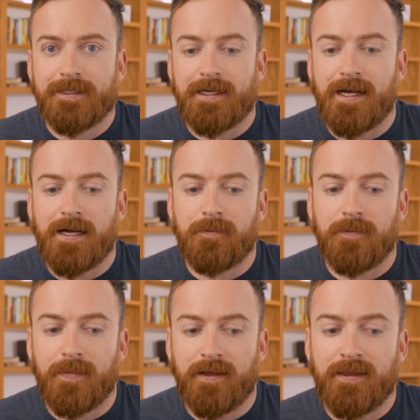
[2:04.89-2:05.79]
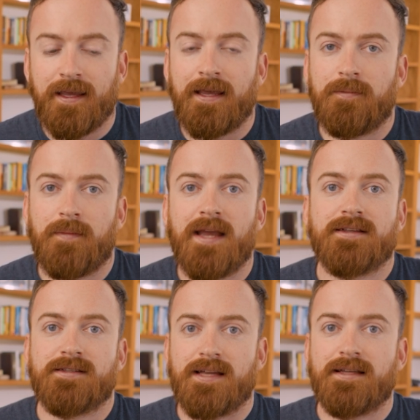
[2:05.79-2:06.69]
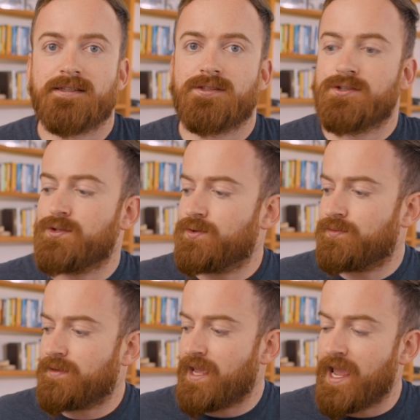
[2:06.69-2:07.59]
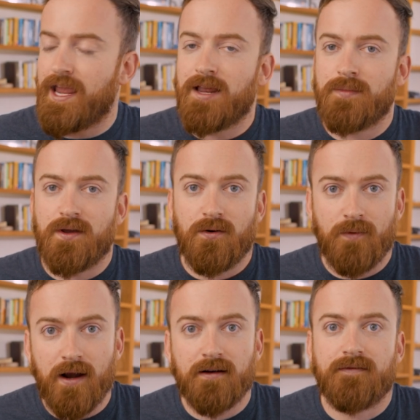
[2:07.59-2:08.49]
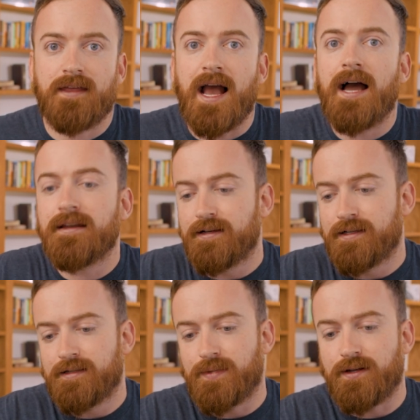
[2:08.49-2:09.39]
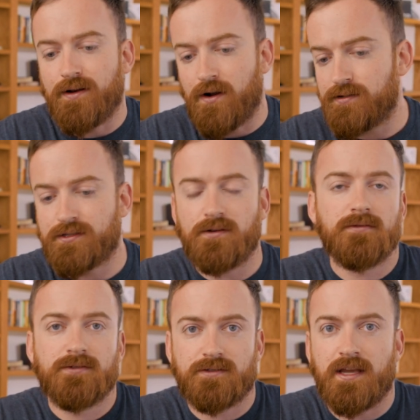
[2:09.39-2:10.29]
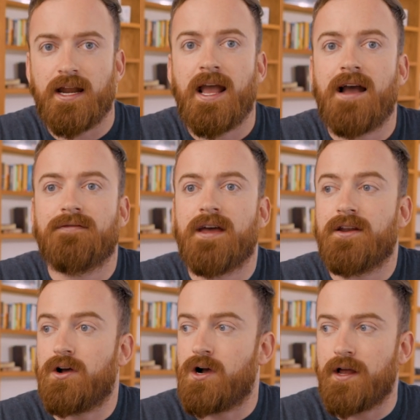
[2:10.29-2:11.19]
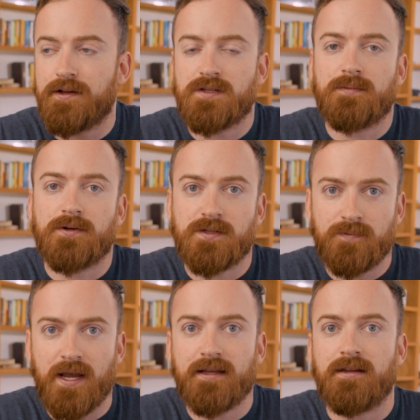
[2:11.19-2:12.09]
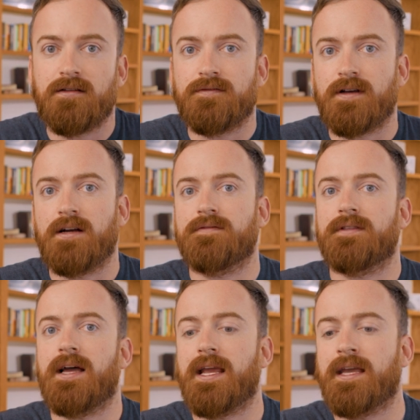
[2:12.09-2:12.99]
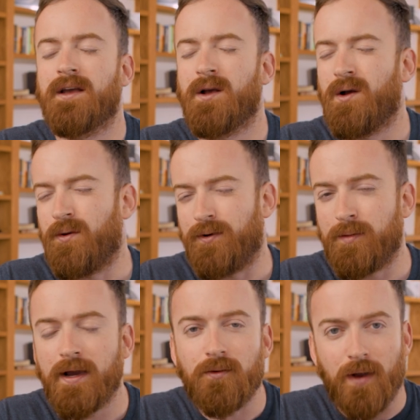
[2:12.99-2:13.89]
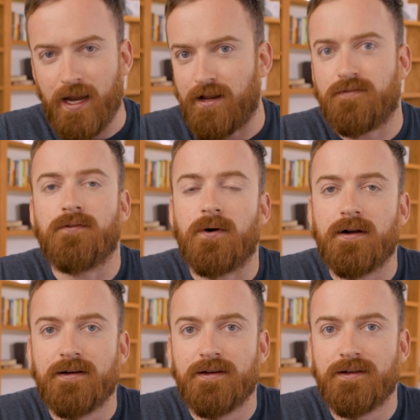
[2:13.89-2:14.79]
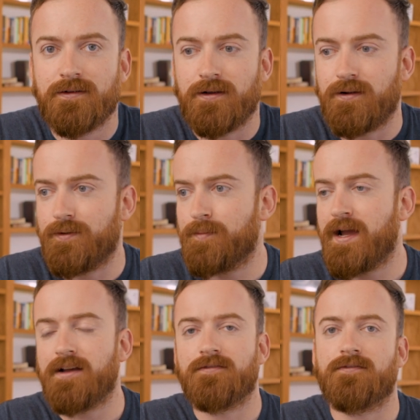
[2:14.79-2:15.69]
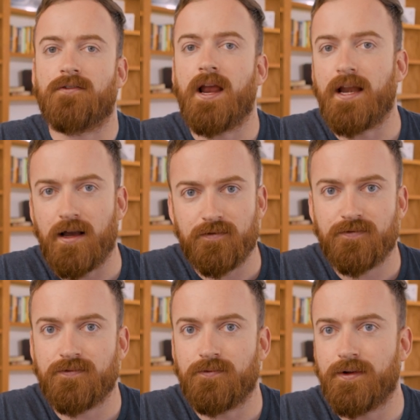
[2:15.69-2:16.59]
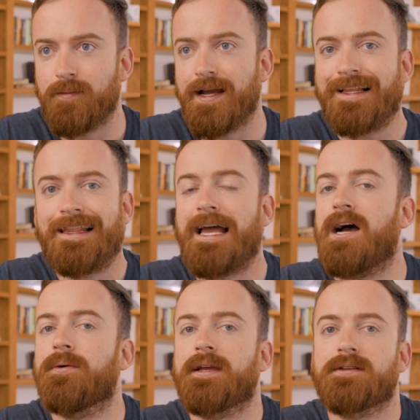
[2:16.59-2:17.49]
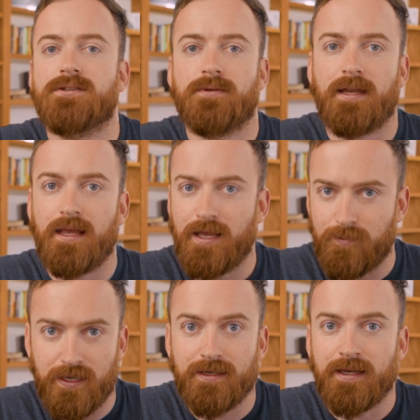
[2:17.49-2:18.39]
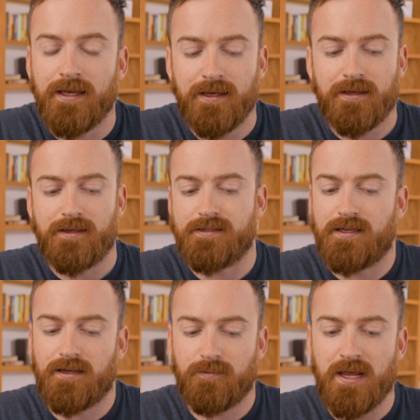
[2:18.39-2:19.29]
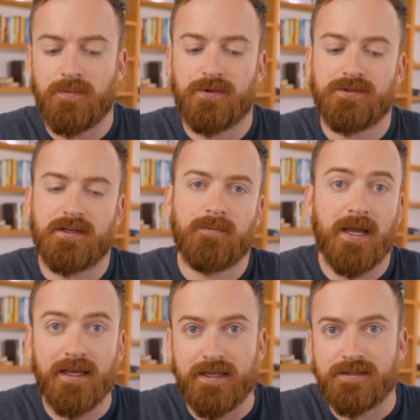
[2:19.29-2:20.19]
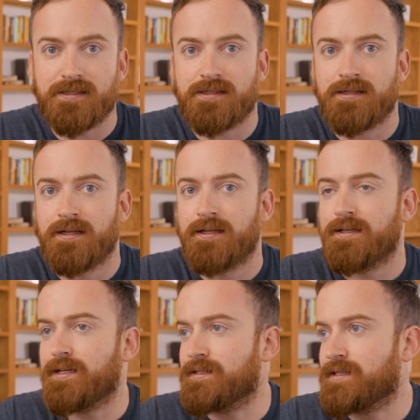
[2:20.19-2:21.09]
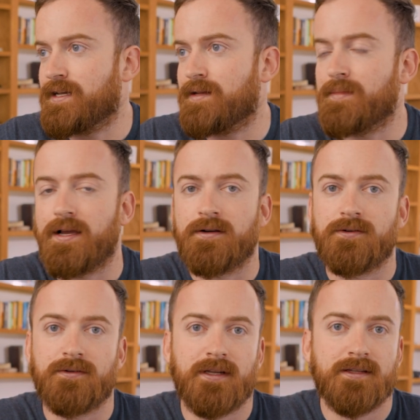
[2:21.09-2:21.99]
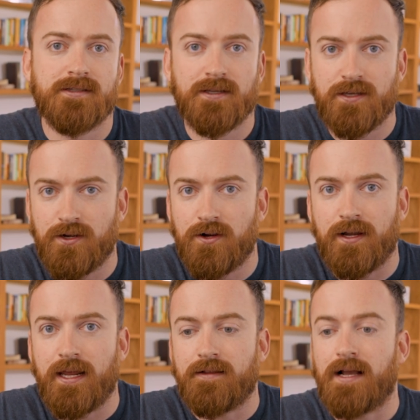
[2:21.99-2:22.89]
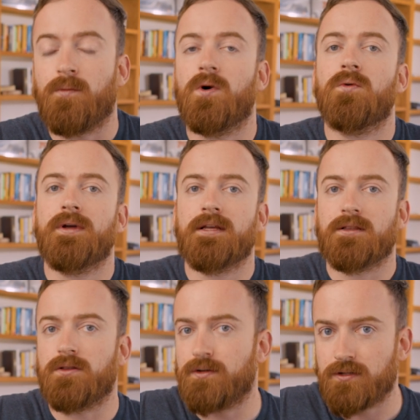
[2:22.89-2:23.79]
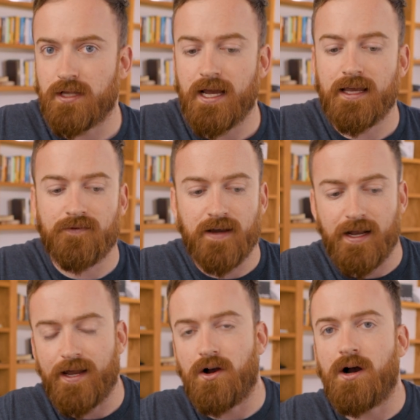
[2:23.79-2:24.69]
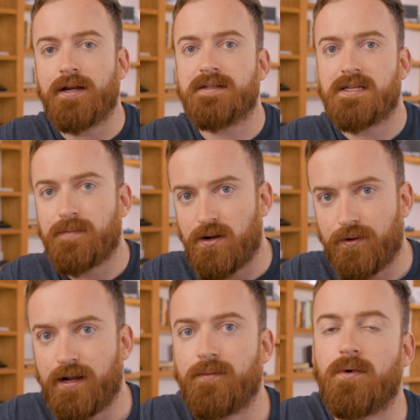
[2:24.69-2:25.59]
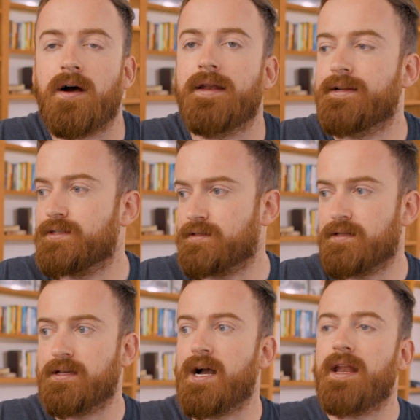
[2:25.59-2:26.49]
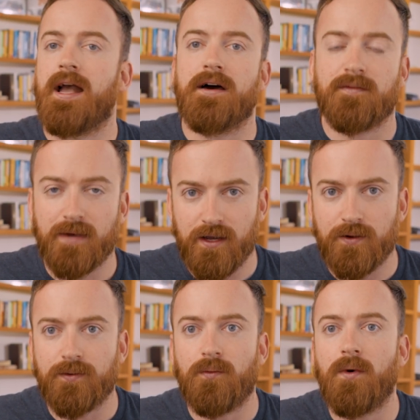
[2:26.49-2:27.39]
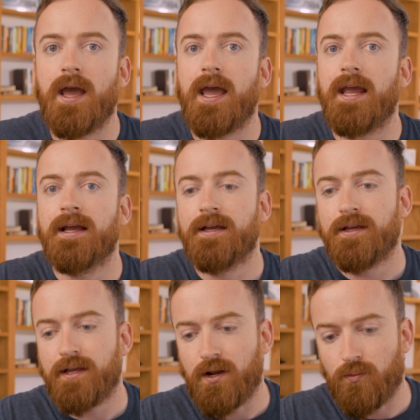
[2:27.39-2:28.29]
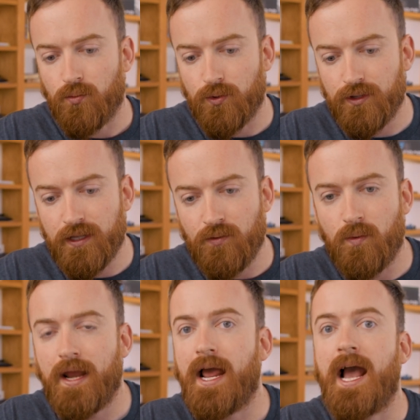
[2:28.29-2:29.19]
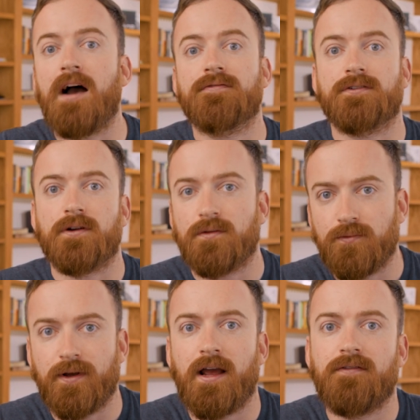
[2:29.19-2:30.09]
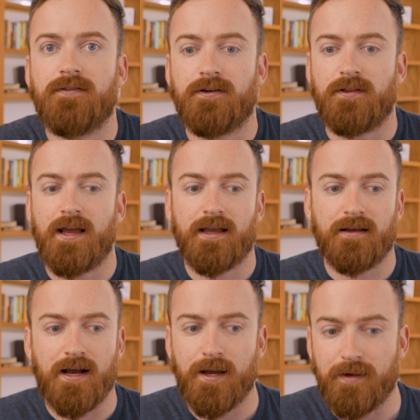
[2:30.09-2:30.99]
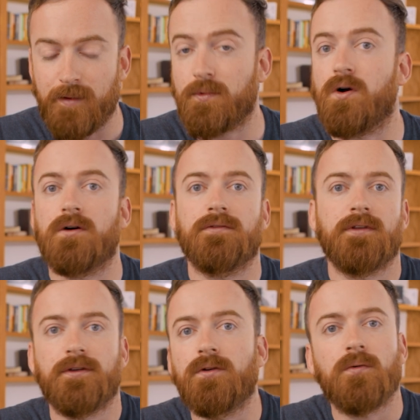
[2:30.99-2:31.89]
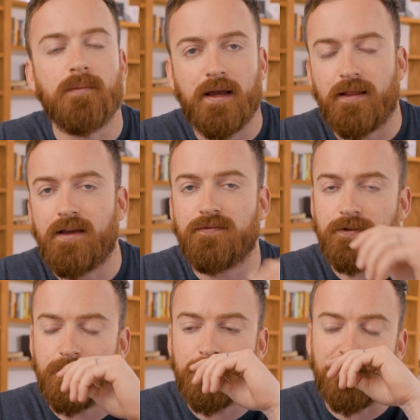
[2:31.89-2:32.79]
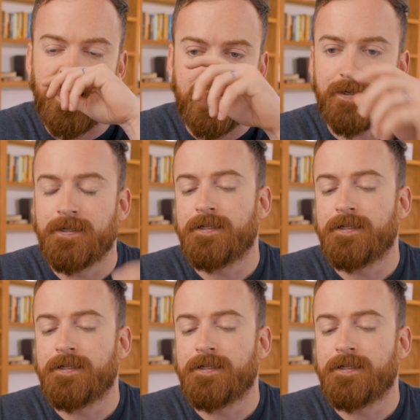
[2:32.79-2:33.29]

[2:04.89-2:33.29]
I think it makes sense to be aware of that, but also just kind of have that honest perspective of like, what am I waiting for? What am I afraid of? What am I allowing to inhibit? Is it people's opinions? Is it my own insecurity? Like, what would it look like if I got honest about what I want and just got out of my own way and really went after what I feel like I'm called to do, what my life would look like?